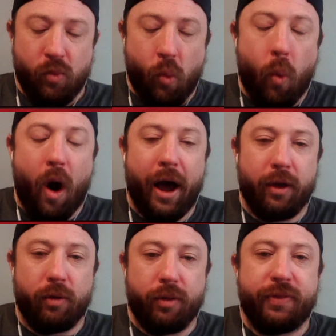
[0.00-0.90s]

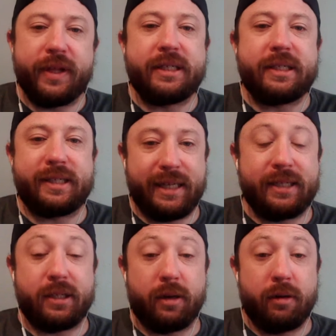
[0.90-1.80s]
While this
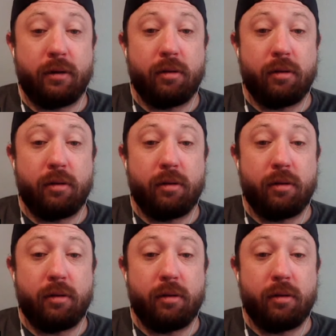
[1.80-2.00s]
season